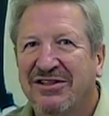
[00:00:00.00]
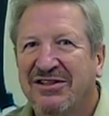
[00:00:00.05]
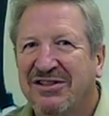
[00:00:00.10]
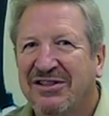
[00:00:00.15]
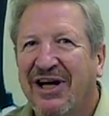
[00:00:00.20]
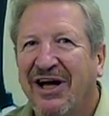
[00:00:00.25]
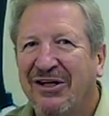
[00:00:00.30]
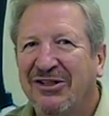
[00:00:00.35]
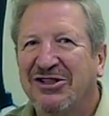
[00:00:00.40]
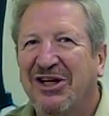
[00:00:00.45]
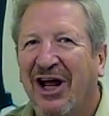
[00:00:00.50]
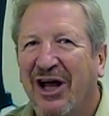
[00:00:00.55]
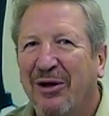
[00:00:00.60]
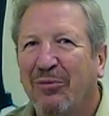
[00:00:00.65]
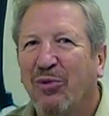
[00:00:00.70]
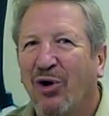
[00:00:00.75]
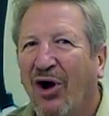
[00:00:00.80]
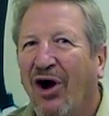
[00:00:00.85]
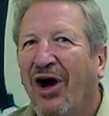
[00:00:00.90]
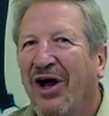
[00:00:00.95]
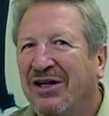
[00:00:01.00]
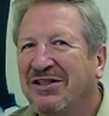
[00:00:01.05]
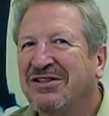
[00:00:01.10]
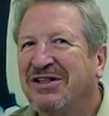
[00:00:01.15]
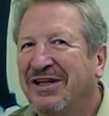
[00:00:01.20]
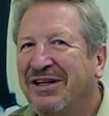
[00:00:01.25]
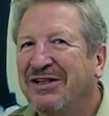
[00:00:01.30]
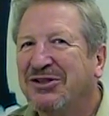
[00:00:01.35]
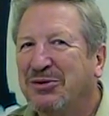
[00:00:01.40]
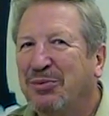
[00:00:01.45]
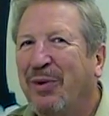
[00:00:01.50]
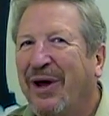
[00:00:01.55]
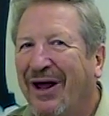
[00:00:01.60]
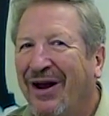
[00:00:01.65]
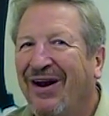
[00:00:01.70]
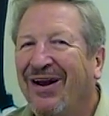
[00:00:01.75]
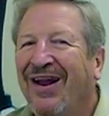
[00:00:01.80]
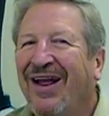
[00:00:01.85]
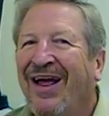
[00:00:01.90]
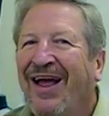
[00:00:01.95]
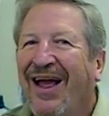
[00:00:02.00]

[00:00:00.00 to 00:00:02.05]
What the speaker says: it sounds like bronze, it is metal.